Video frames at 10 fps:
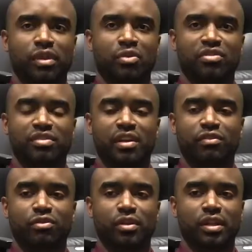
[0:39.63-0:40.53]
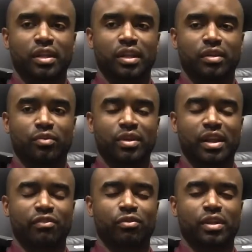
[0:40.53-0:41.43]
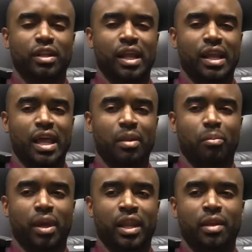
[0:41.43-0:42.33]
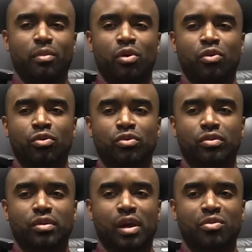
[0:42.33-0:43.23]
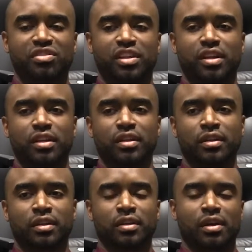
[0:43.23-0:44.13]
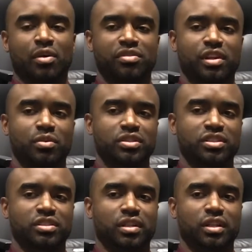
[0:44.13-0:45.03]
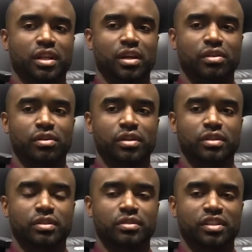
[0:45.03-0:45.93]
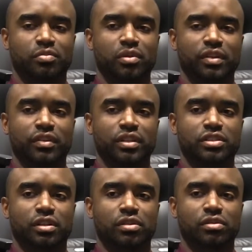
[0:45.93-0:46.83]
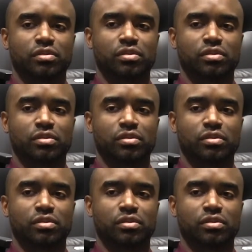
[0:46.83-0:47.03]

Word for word: that was never really, we never really like got in panic mode. I would say, I would say we just stuck together and just believed in each other.